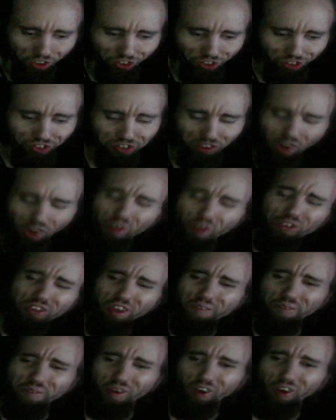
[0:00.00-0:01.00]

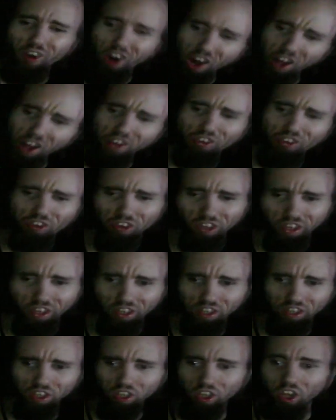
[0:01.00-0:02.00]
Joseph Lawson
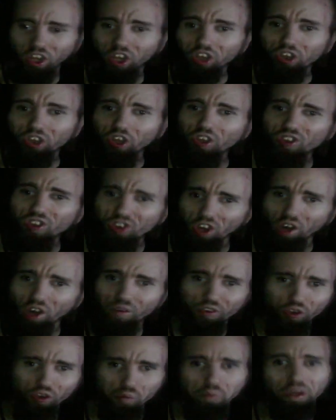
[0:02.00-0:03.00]

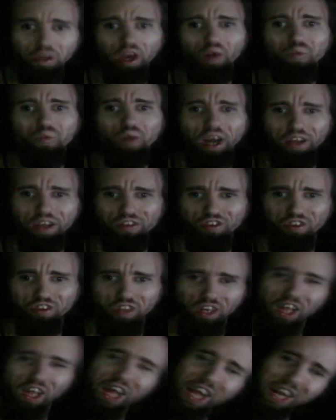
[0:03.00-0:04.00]
deserves to be
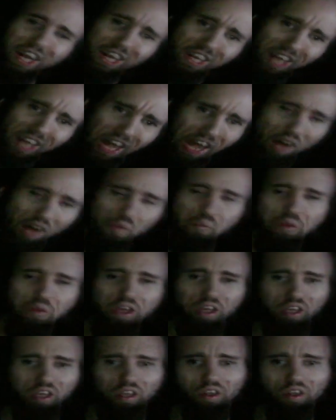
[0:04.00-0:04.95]
arrested, not me.